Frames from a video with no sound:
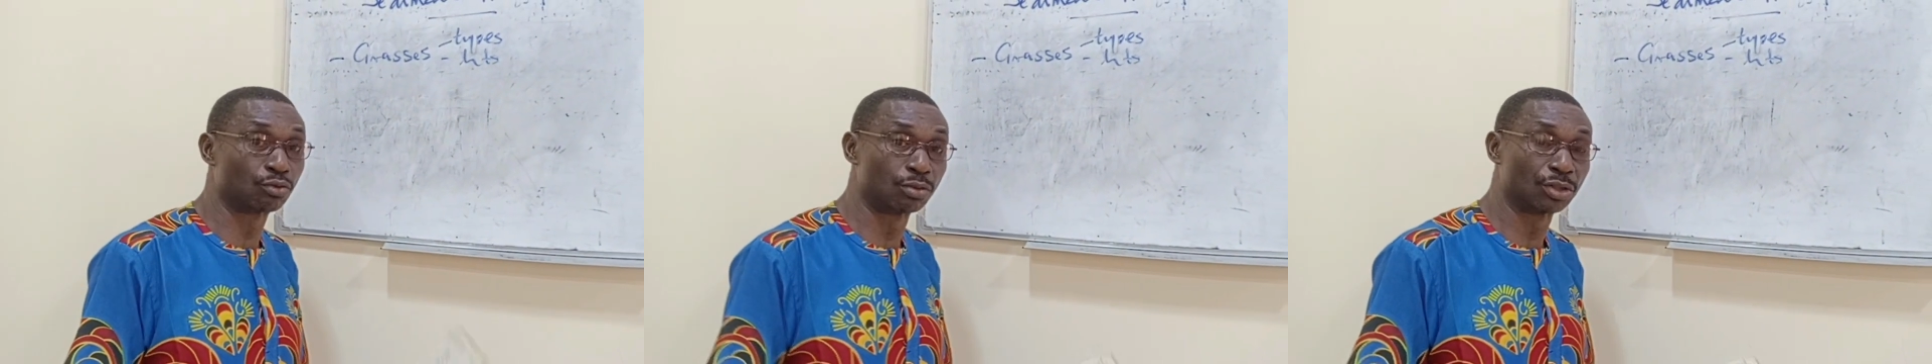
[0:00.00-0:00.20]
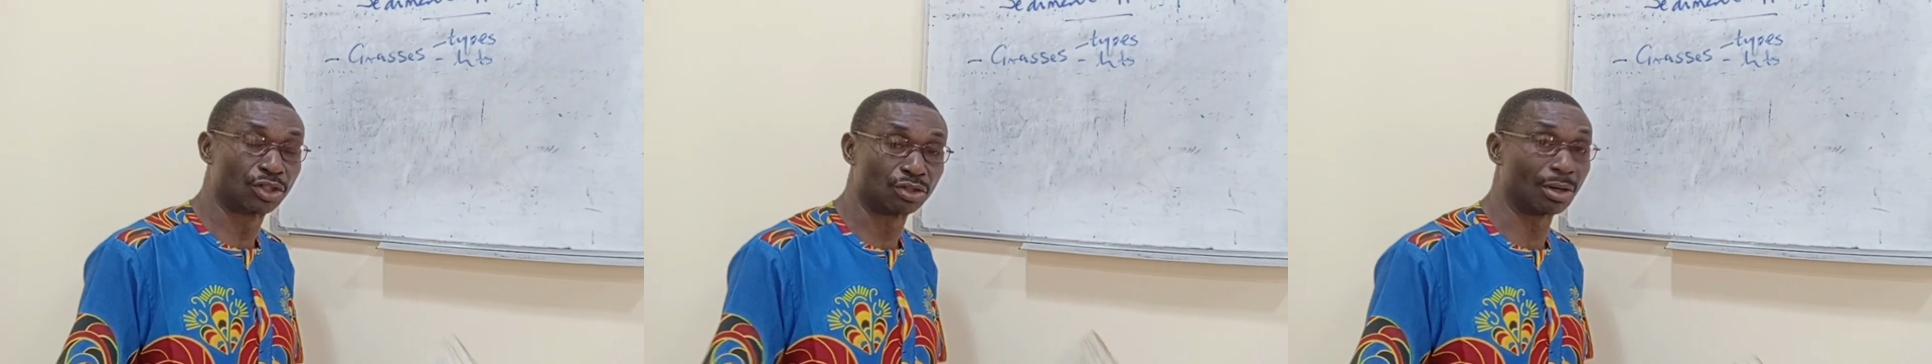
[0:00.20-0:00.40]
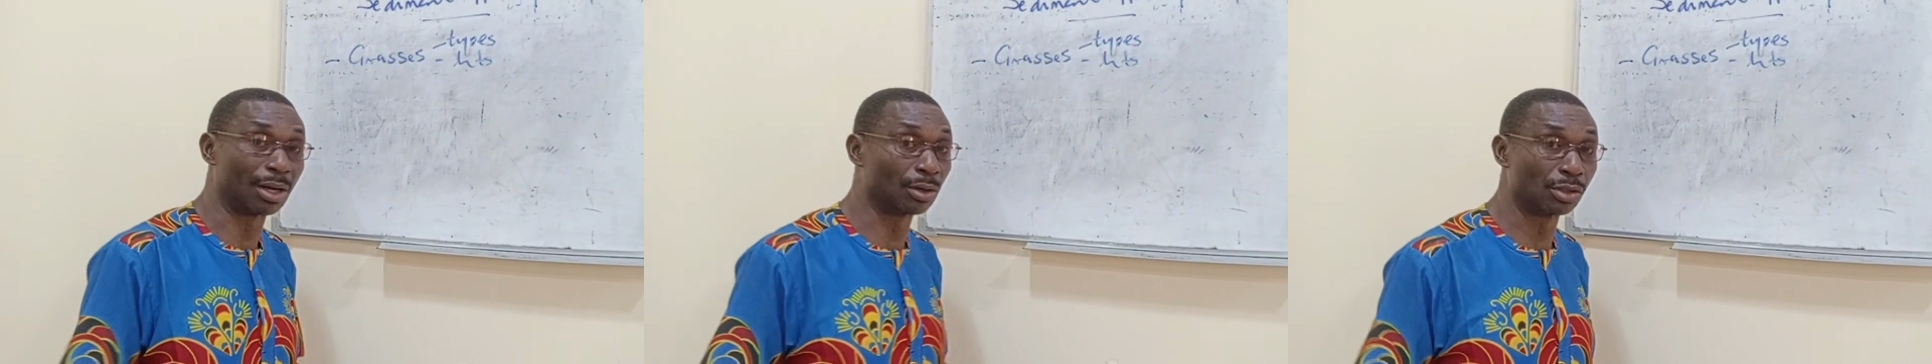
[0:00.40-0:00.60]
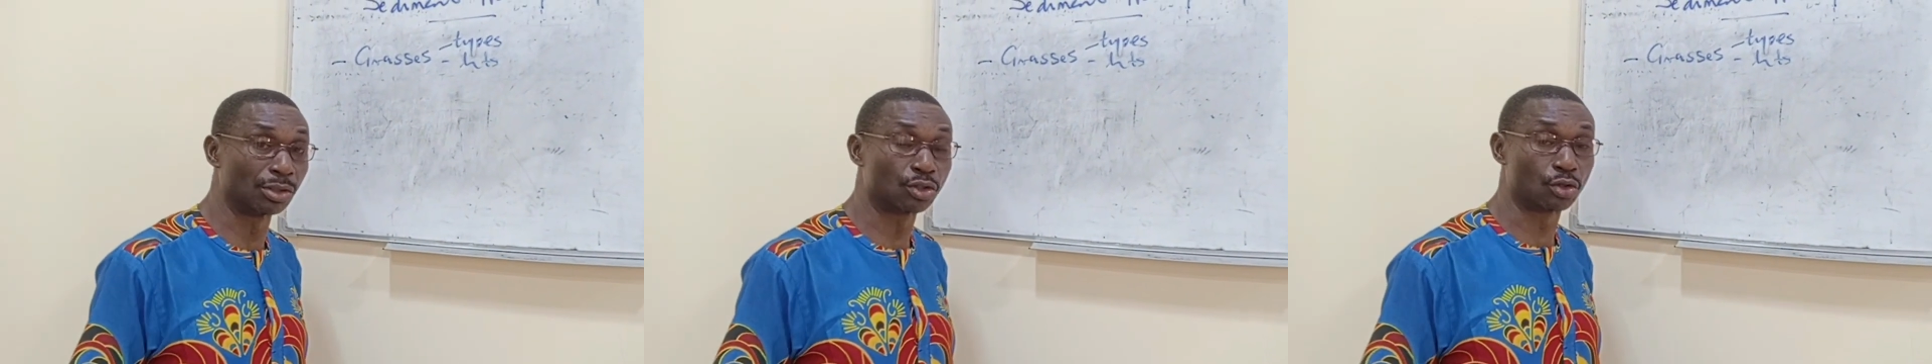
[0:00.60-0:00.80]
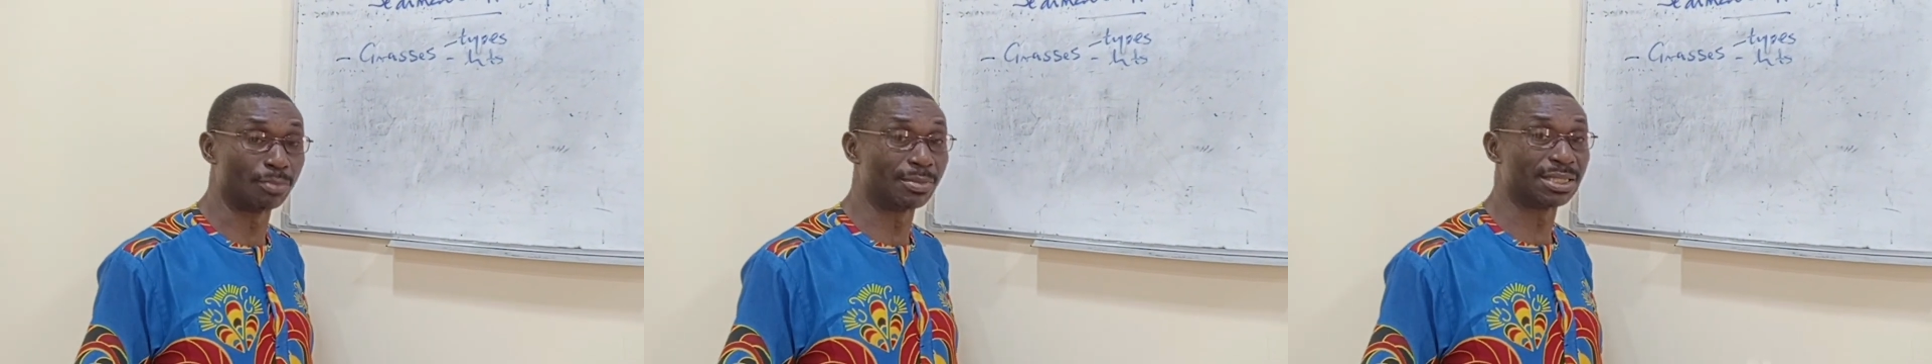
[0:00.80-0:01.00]
which you are
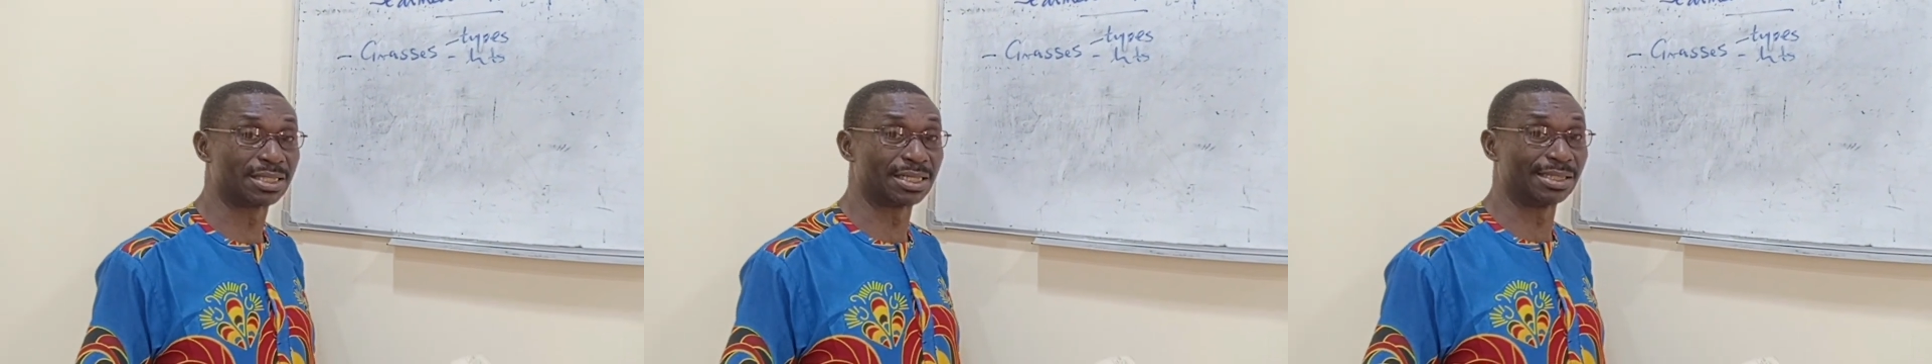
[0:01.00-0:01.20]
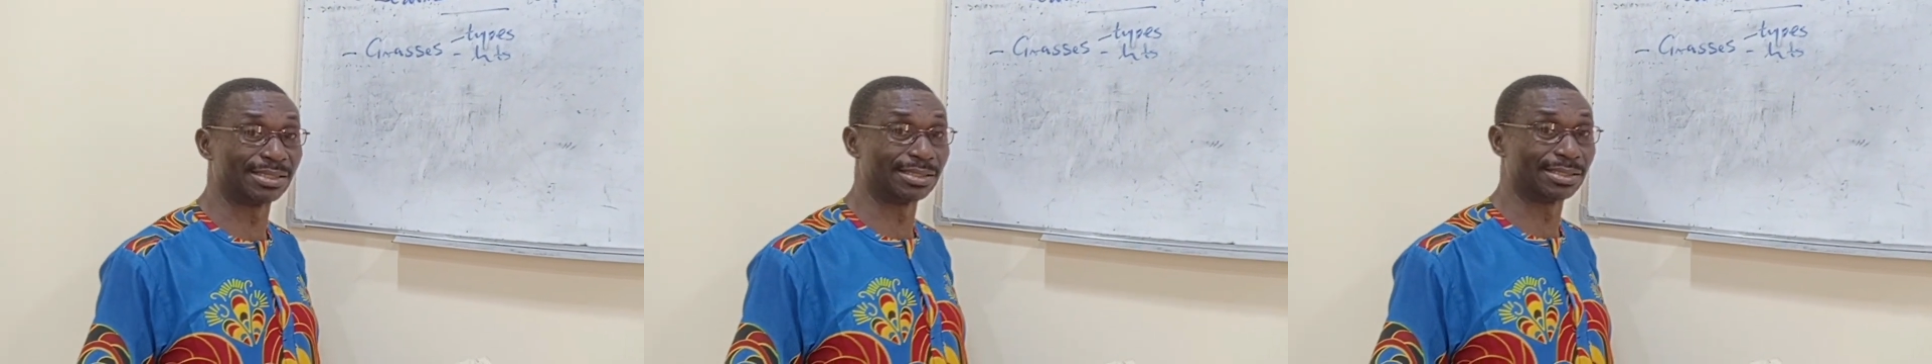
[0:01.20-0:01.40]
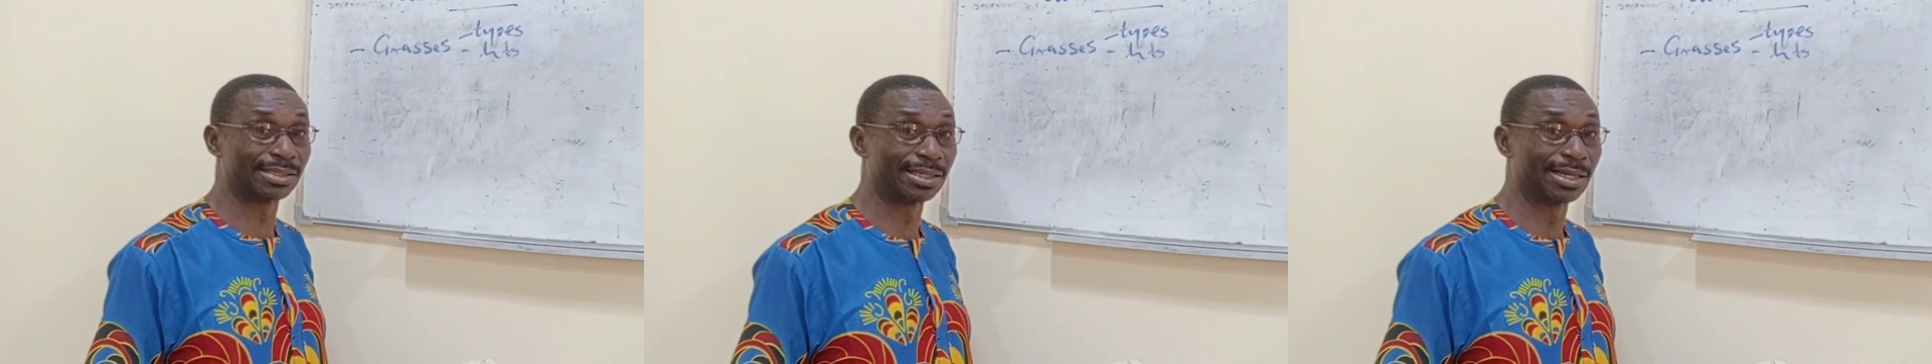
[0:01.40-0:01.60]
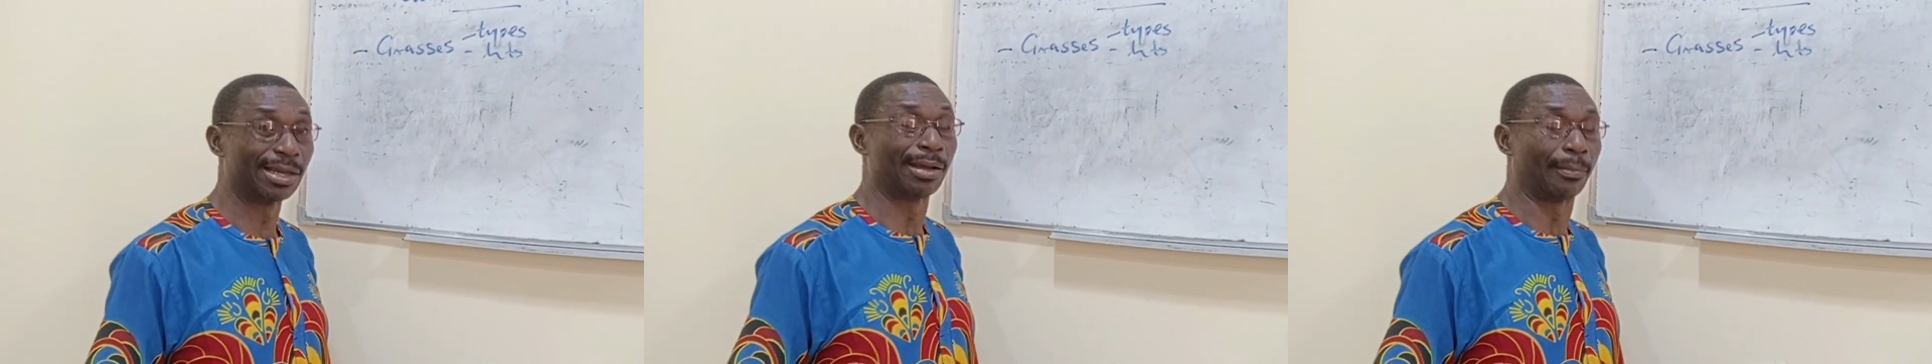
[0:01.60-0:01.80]
going to maintain it,